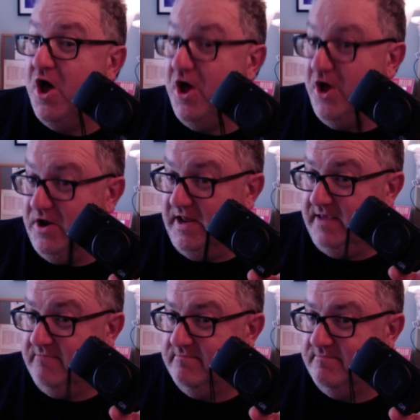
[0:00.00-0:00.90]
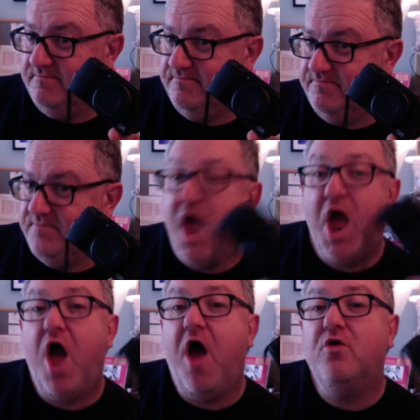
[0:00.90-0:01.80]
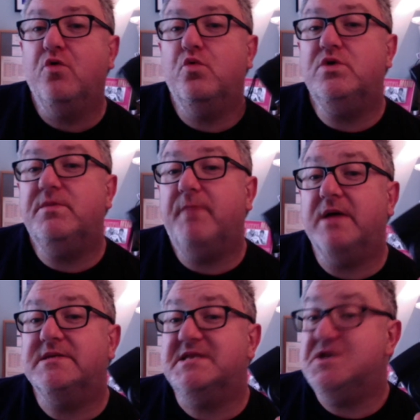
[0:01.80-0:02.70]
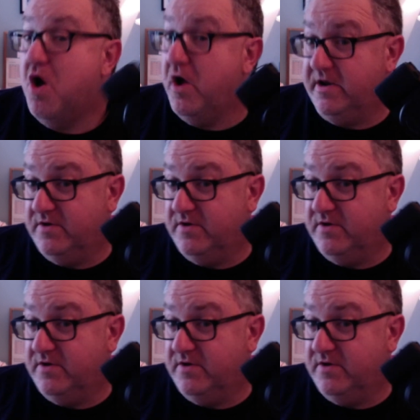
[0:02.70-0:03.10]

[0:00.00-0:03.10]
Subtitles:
Early. 9:15